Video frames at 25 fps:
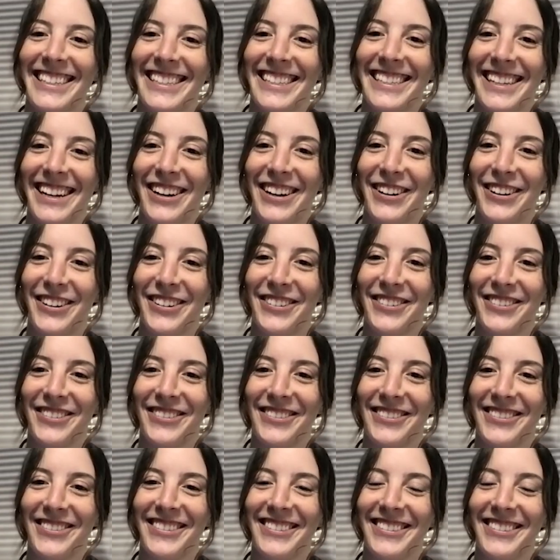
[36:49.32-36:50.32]
So
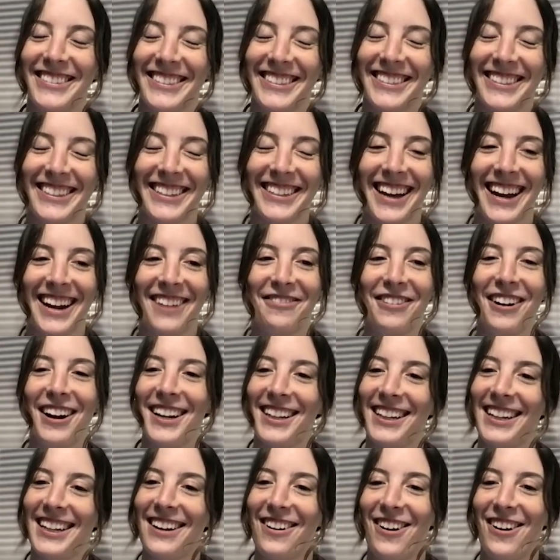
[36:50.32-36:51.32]
I
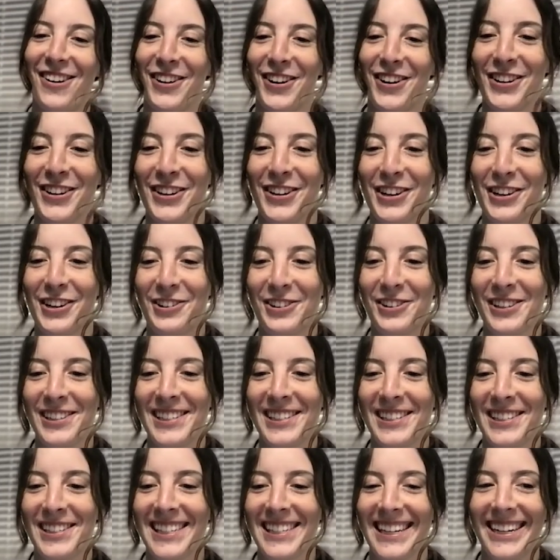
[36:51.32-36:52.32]
finally got Nicole's
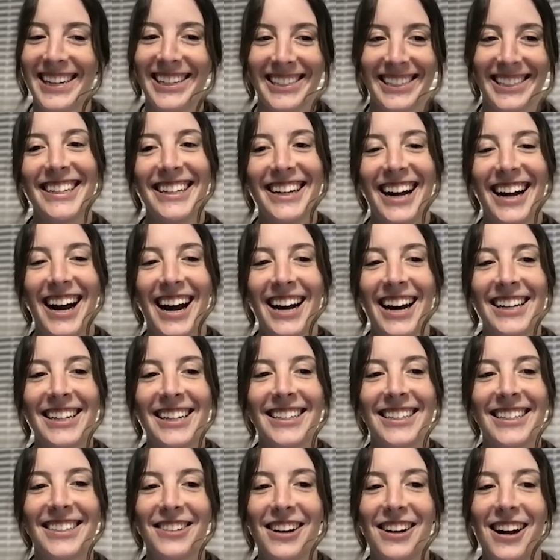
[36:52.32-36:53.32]
list.
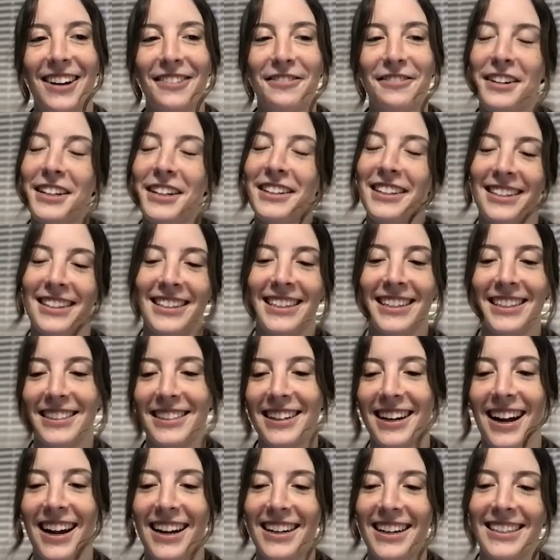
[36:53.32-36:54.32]
I felt the
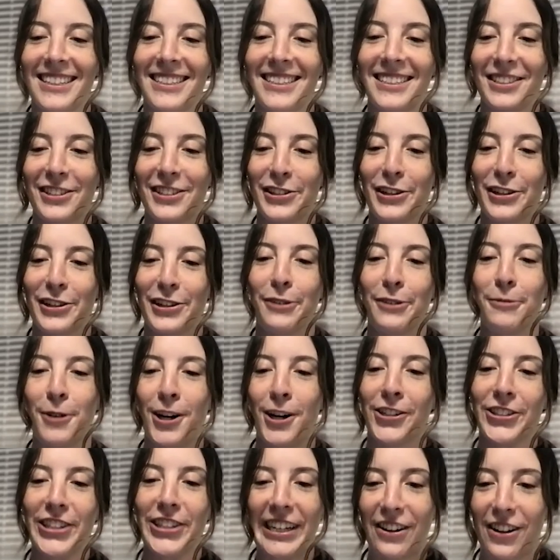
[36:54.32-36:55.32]
need I need to start
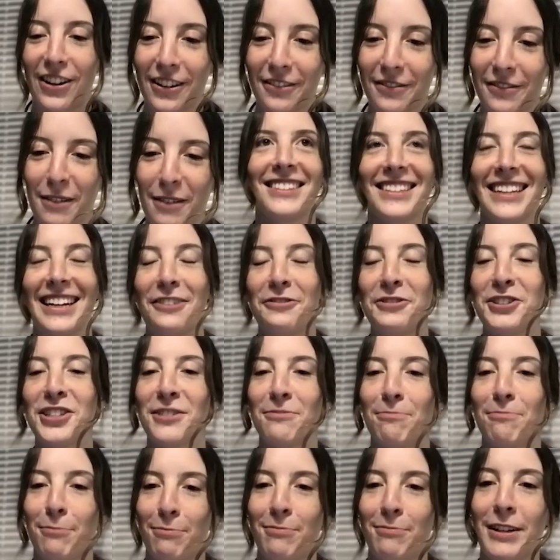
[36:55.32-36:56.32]
watching all of them. It
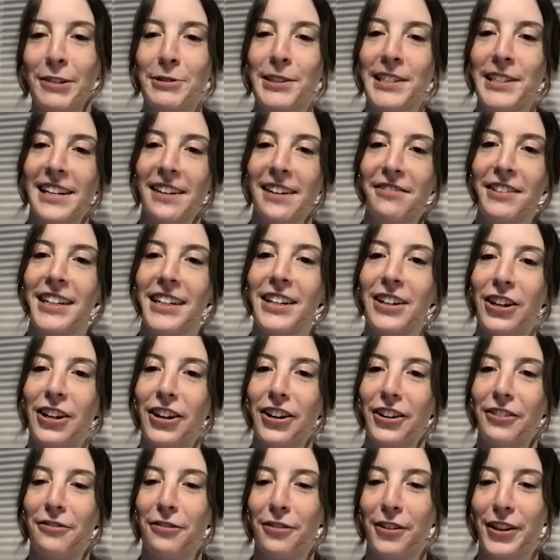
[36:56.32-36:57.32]
was definitely
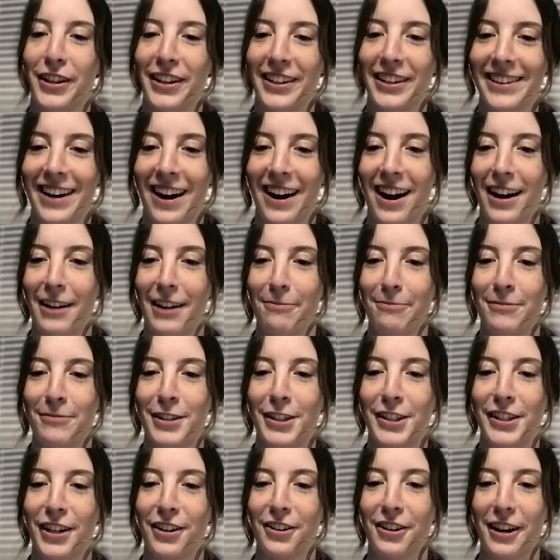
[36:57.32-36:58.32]
good for the time,
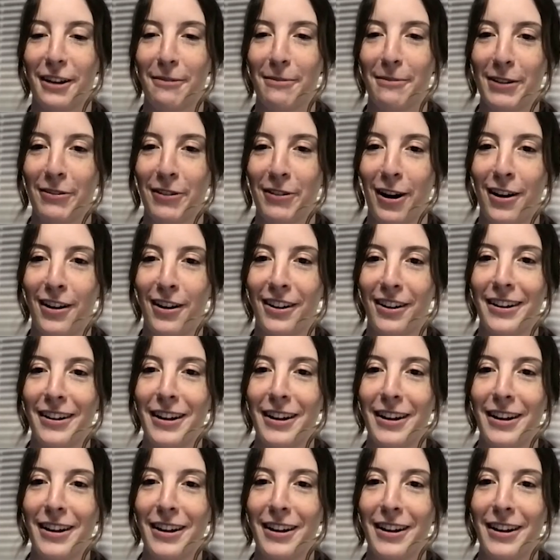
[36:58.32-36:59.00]
don't get me wrong.